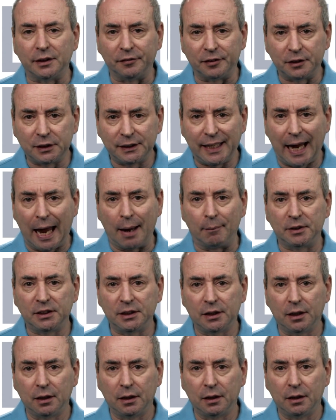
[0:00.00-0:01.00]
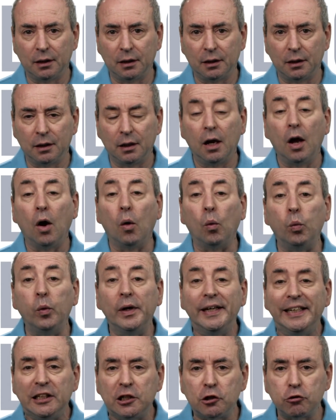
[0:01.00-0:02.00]
of steps,
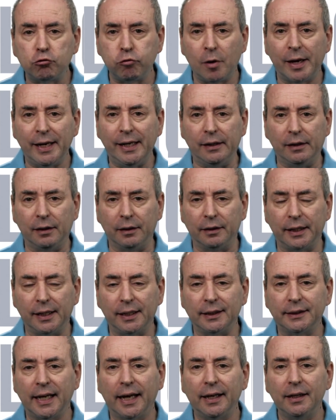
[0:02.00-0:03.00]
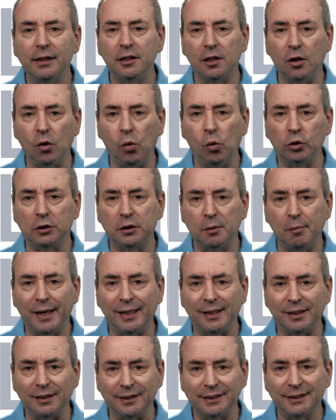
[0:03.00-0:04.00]
we train the intelligent
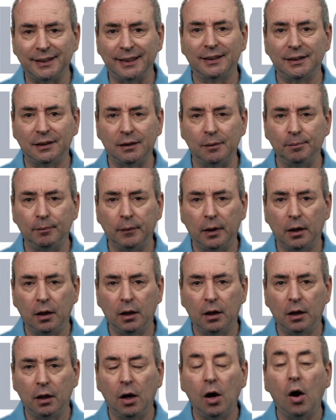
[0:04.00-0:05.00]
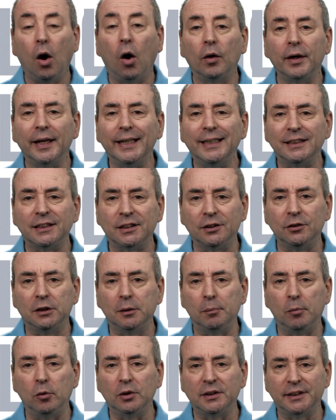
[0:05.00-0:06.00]
automation system on a
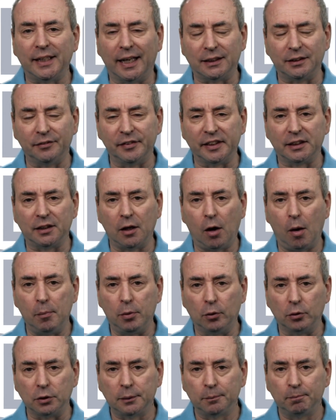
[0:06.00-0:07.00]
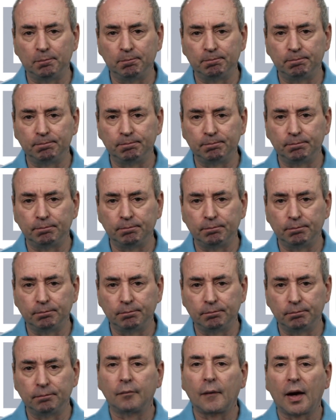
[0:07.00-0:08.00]
suitable set of examples.
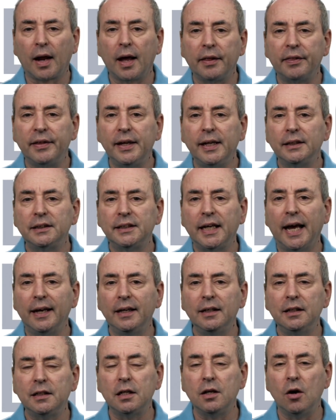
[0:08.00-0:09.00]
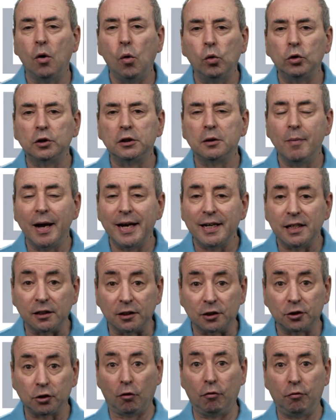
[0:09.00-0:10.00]
The intelligent automation
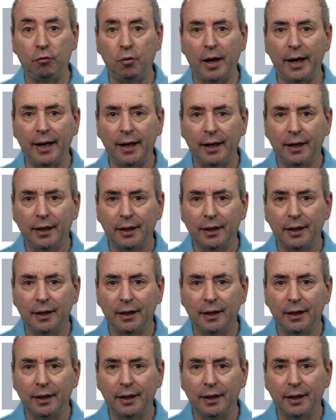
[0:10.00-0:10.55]
software